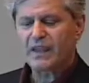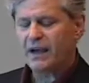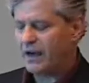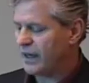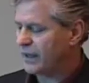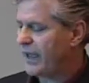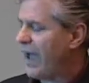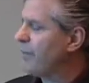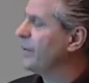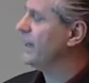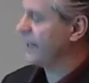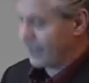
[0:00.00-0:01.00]
uh,
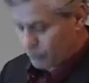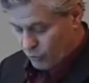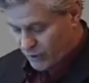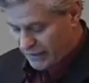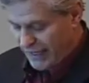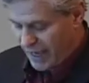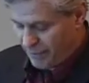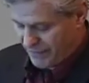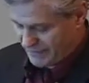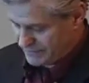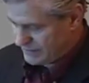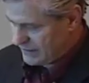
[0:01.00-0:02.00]
happening and will
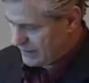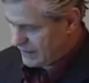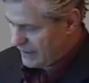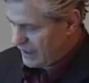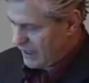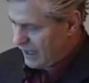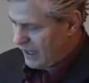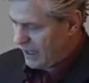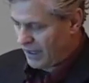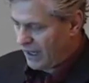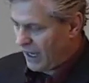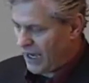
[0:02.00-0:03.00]
happen.
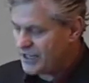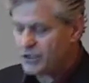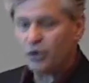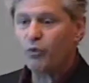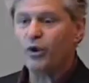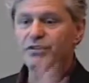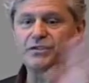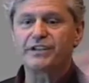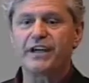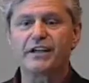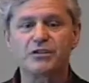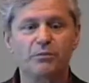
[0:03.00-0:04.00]
Uh, I don't want to
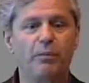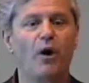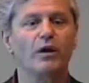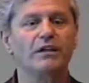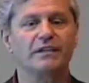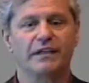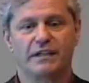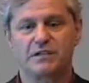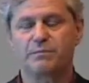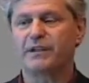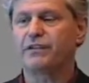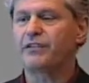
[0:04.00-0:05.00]
get into politics, but